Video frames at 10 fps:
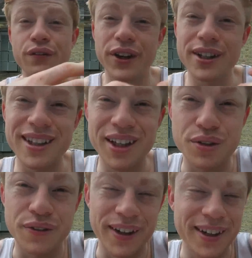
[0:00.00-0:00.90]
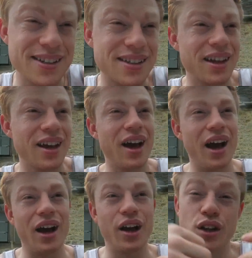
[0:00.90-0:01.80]
First things first,
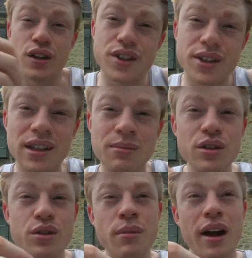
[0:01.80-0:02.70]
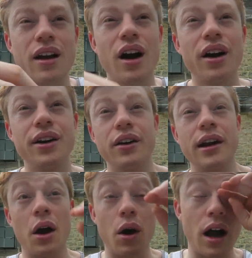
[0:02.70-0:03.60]
you've just seen me do my cardio.
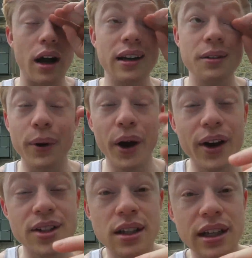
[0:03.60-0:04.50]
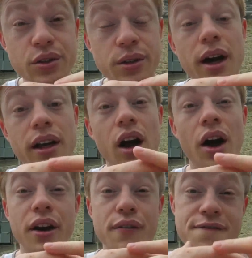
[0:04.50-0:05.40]
Now I personally do my
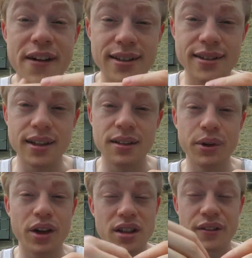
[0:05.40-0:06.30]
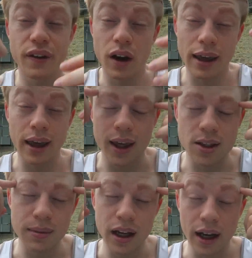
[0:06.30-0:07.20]
cardio fasted because I feel like it
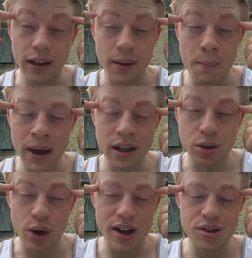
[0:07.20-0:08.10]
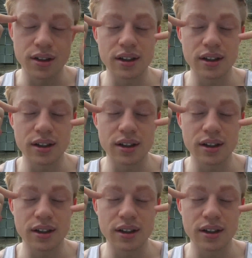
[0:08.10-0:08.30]
gives me like the mental edge